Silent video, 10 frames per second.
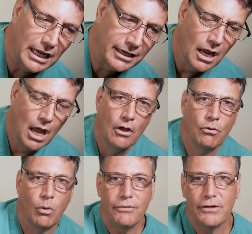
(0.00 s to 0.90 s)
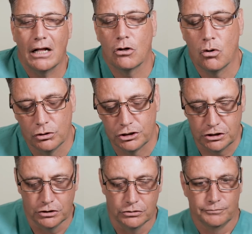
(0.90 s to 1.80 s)
And the one thing I'll
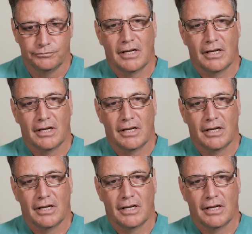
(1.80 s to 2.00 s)
caution you